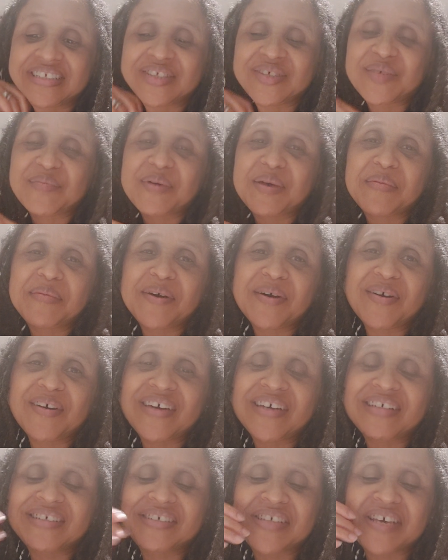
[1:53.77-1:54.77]
So maybe I'll
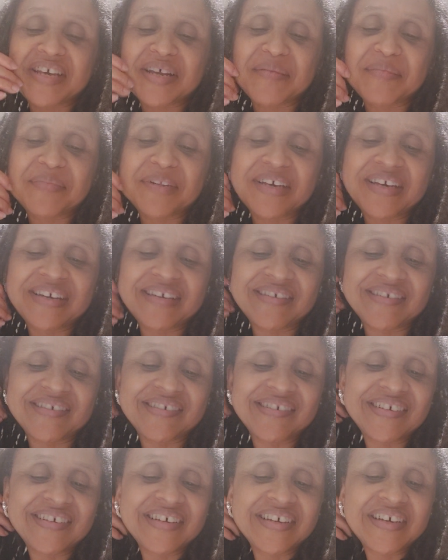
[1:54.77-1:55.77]
catch that up
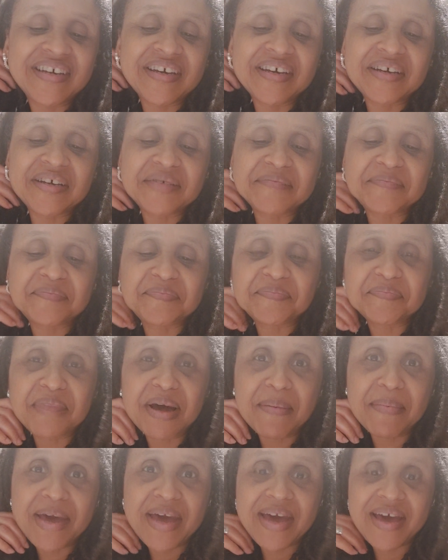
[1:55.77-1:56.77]
later.
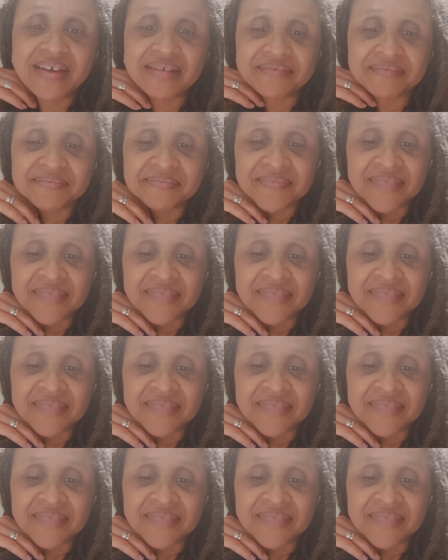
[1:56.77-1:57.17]
My bad.